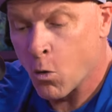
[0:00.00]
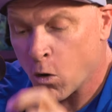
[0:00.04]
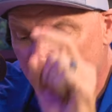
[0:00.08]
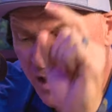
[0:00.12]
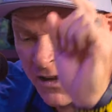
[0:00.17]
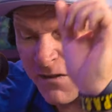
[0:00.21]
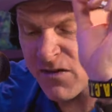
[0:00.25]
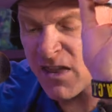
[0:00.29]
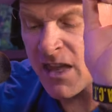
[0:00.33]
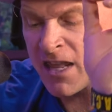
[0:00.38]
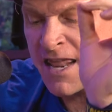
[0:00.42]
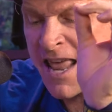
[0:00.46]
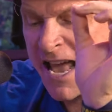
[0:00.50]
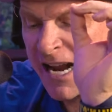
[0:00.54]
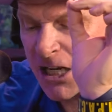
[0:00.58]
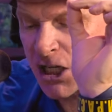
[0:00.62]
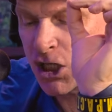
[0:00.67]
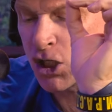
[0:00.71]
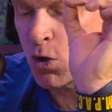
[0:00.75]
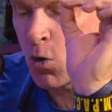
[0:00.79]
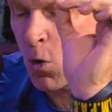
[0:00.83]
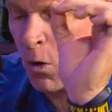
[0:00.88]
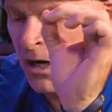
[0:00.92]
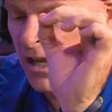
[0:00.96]
what if the
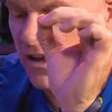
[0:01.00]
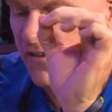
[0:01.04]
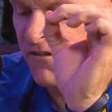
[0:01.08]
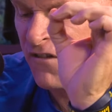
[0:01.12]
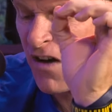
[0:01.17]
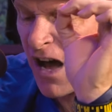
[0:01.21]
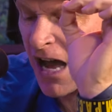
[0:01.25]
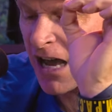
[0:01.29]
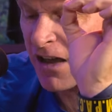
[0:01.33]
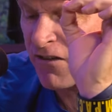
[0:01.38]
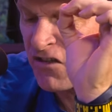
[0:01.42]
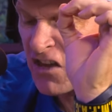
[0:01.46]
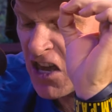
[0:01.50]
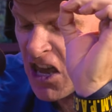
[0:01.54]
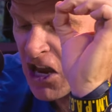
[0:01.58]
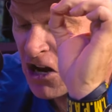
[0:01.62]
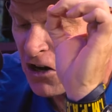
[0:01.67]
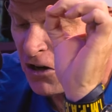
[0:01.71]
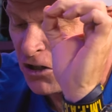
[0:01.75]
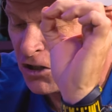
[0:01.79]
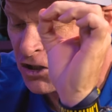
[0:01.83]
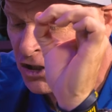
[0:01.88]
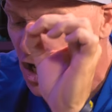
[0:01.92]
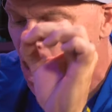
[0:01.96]
next 25
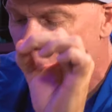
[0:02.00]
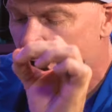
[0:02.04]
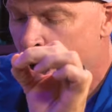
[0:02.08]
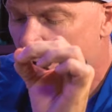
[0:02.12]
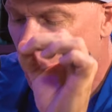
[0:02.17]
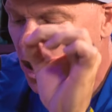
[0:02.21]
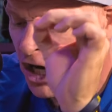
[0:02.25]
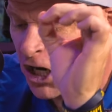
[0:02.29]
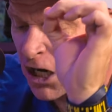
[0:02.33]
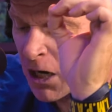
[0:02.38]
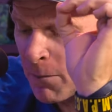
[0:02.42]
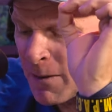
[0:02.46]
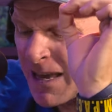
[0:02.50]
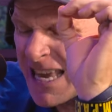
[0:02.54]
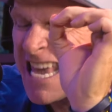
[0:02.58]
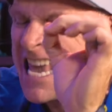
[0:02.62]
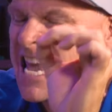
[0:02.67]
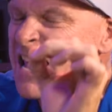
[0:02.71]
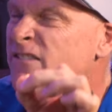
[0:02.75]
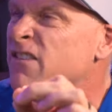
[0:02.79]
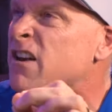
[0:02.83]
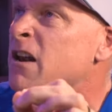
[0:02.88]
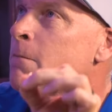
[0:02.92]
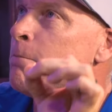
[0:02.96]
years are going to be
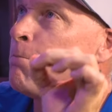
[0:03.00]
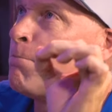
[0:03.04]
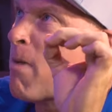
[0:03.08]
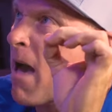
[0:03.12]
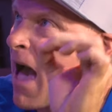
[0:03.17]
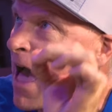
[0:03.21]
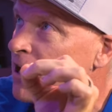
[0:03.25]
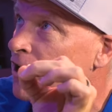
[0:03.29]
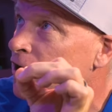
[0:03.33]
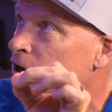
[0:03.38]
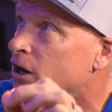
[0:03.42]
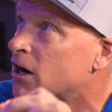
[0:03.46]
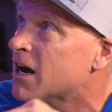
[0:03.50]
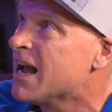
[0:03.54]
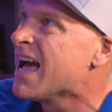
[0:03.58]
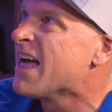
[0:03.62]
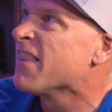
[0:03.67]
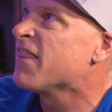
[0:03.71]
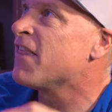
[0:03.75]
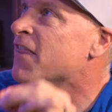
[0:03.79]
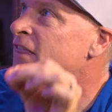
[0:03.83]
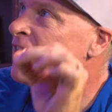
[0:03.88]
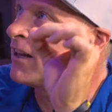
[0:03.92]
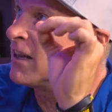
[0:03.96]
even better
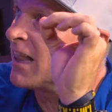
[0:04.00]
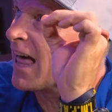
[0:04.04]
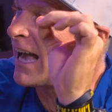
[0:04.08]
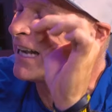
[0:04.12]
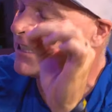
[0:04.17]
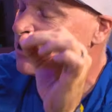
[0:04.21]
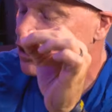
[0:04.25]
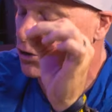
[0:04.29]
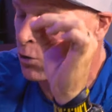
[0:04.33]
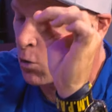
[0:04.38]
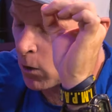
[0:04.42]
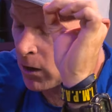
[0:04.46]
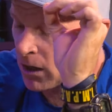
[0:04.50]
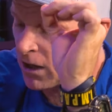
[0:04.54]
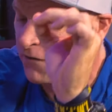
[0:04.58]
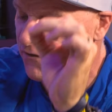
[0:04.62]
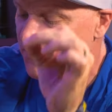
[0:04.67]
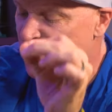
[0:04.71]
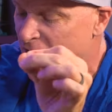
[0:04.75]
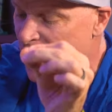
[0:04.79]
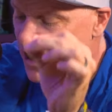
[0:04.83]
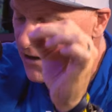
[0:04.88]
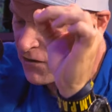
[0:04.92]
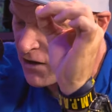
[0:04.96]
than the last
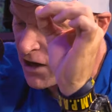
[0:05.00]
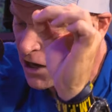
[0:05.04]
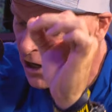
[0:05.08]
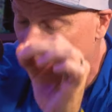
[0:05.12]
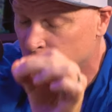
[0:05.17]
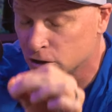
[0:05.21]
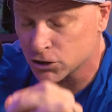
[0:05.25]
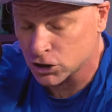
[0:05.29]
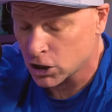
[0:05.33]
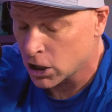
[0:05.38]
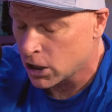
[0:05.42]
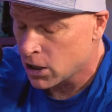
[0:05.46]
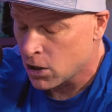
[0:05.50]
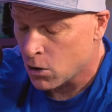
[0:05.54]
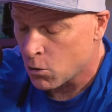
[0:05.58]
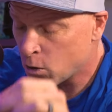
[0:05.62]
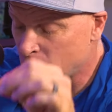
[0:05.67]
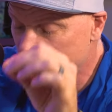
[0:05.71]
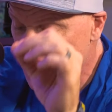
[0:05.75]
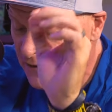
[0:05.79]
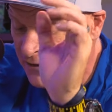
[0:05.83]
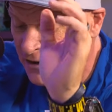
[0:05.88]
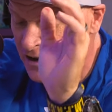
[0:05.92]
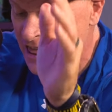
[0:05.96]
25 years?
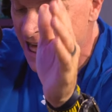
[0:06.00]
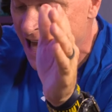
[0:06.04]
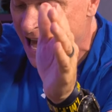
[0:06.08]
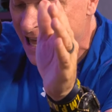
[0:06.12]
Whatever